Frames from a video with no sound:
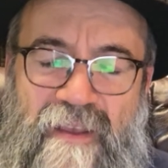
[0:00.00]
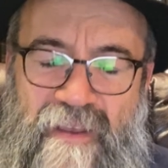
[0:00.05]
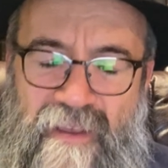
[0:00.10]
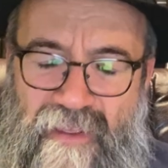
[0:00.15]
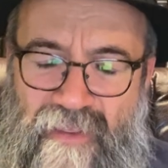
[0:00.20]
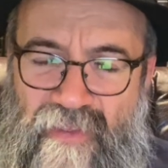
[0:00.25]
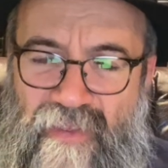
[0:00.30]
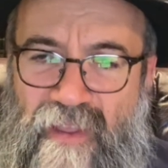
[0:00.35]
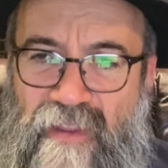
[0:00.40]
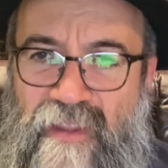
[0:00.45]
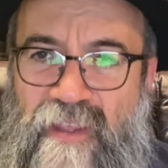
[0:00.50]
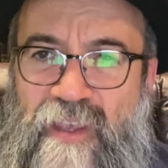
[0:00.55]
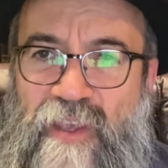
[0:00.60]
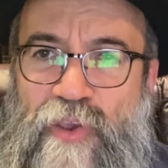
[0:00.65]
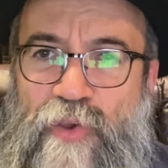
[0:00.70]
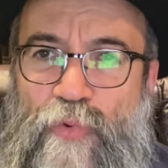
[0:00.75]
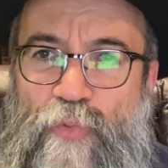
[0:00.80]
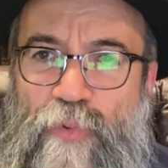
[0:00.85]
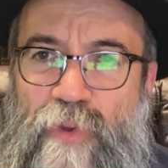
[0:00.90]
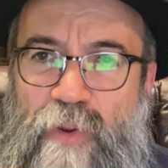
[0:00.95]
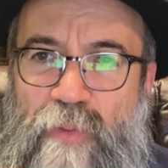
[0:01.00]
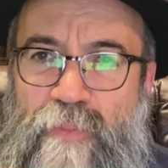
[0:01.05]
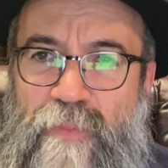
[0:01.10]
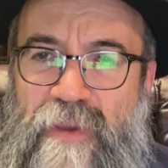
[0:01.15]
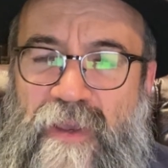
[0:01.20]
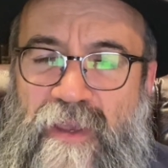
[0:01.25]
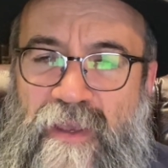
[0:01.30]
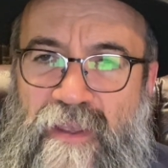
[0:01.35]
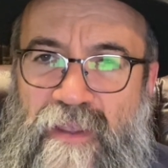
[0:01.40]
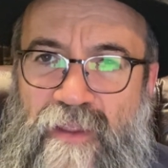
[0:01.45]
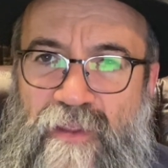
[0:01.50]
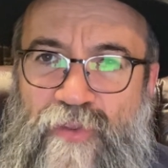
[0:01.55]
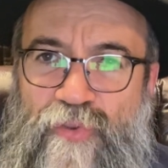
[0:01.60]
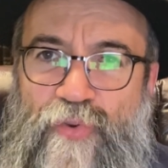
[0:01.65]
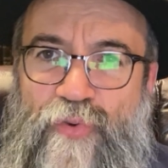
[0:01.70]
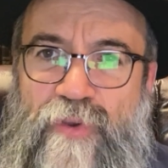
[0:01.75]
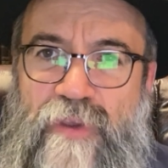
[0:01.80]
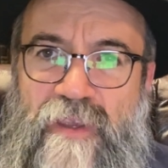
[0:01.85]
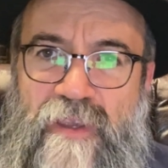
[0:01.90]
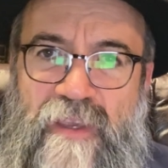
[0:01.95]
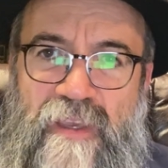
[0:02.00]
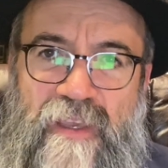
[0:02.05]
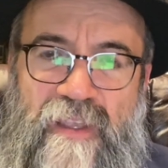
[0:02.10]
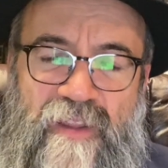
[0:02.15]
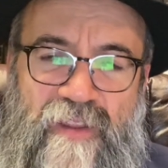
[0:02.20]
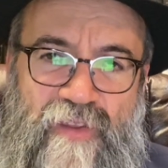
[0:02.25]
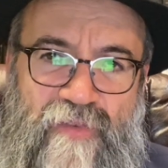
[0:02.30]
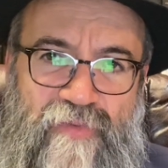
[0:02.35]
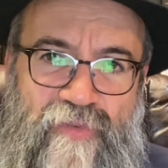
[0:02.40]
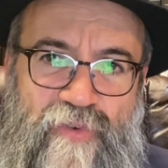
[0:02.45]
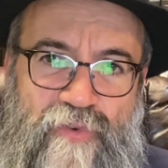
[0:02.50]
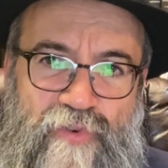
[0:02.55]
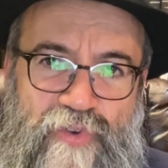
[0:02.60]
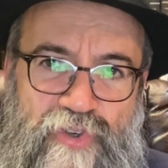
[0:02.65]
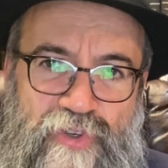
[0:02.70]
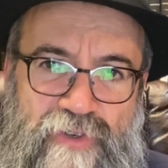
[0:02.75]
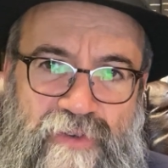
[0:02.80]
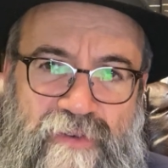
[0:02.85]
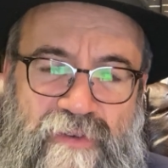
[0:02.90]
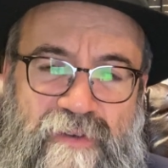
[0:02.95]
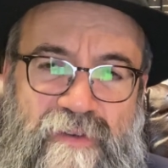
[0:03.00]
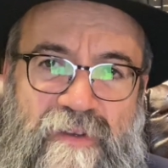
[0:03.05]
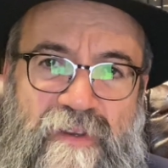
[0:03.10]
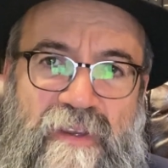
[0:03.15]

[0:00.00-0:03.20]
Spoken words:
that he will be doing in the future.